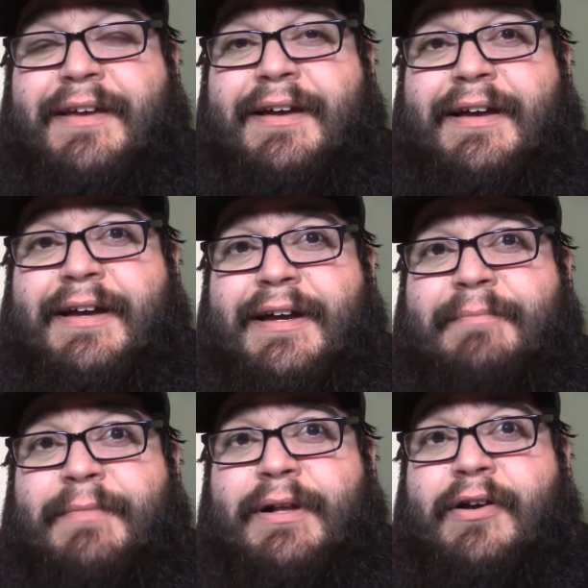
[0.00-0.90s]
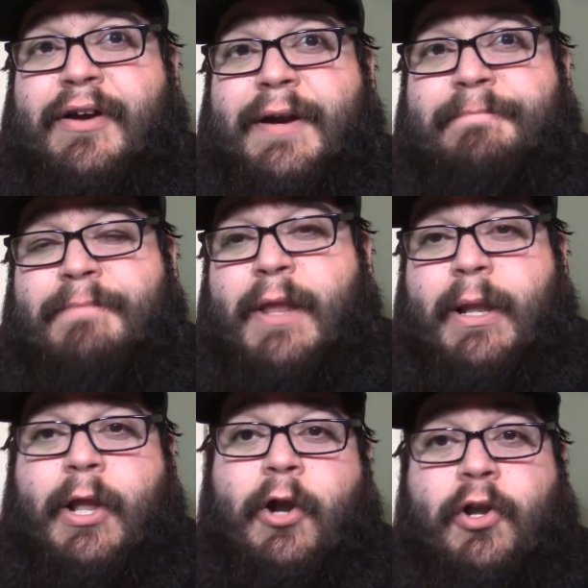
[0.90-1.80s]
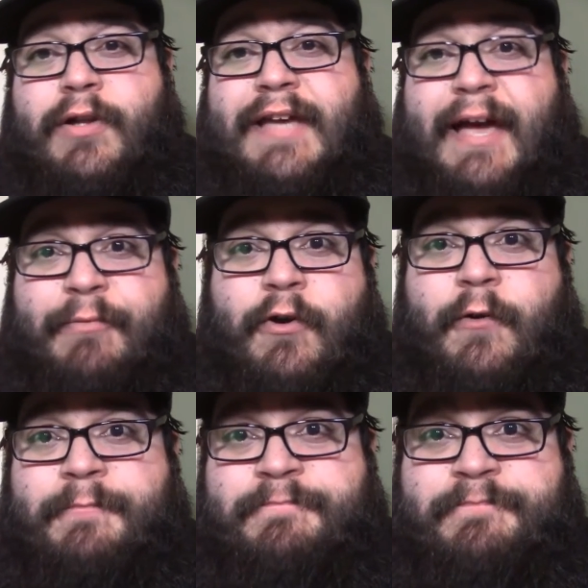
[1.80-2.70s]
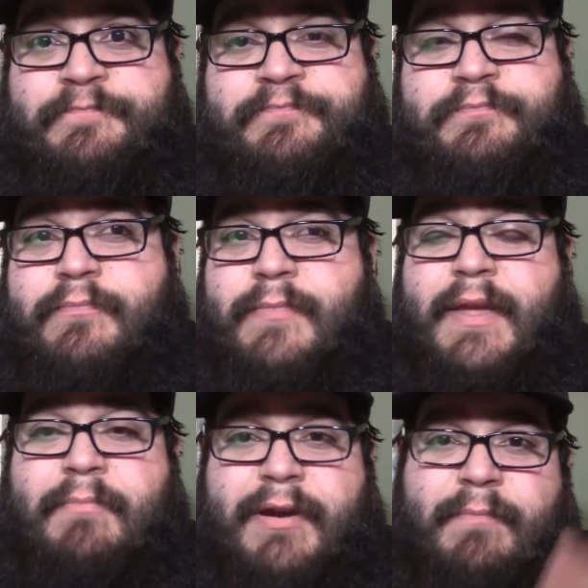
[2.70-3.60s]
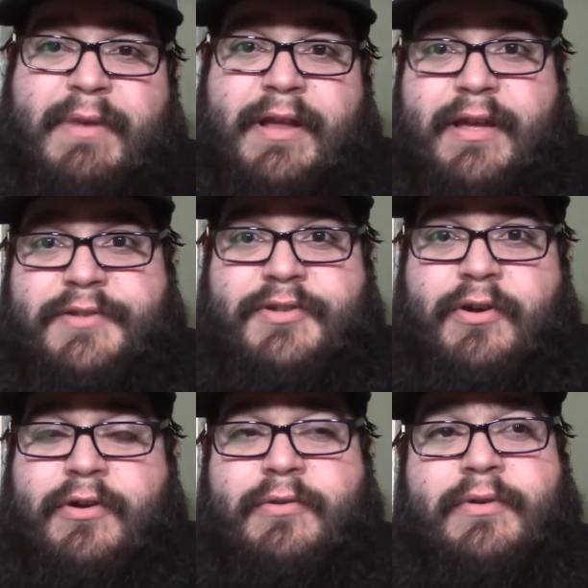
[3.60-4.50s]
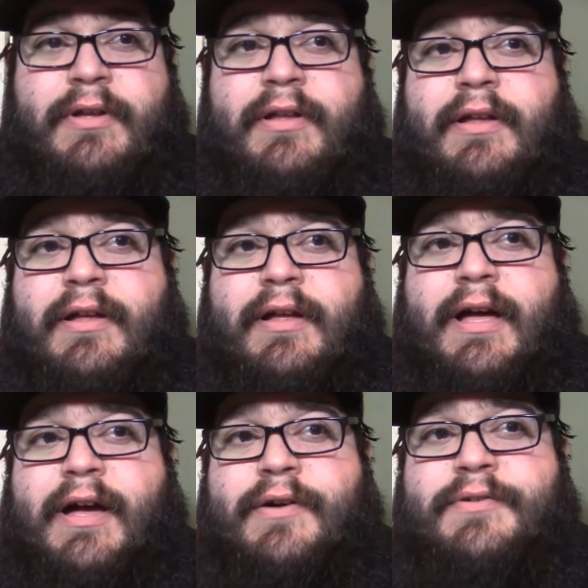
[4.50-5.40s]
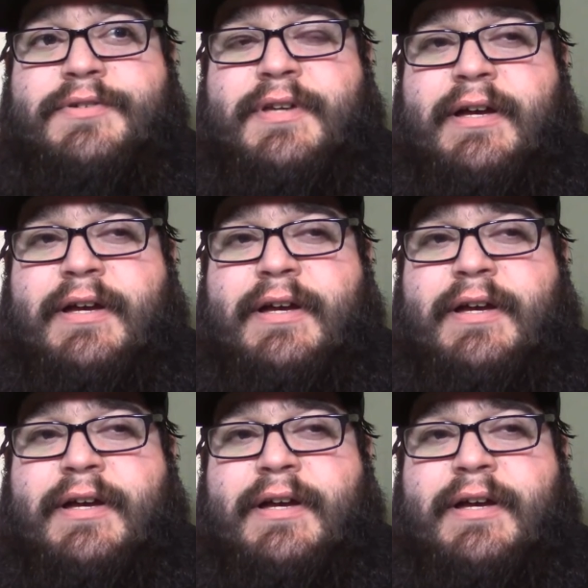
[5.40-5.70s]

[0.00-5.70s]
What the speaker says: All right, long time ago, many years ago, I was